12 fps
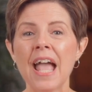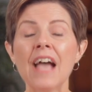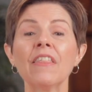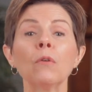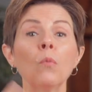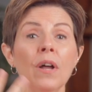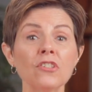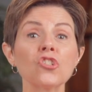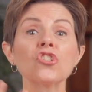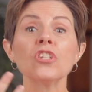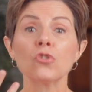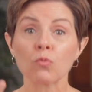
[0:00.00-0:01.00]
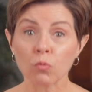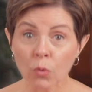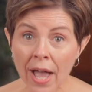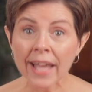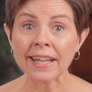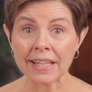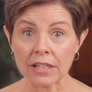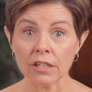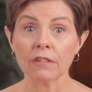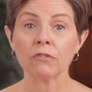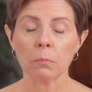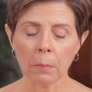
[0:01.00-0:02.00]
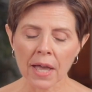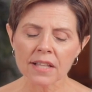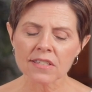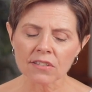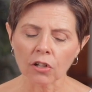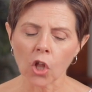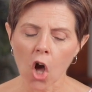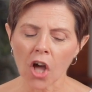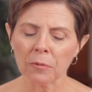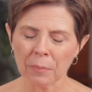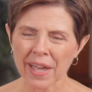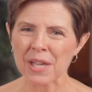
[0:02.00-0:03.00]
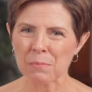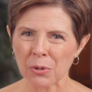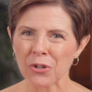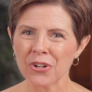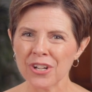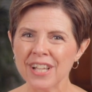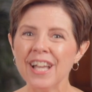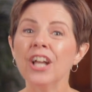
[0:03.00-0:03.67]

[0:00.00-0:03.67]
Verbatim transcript: And then once she's ready for pencil on paper,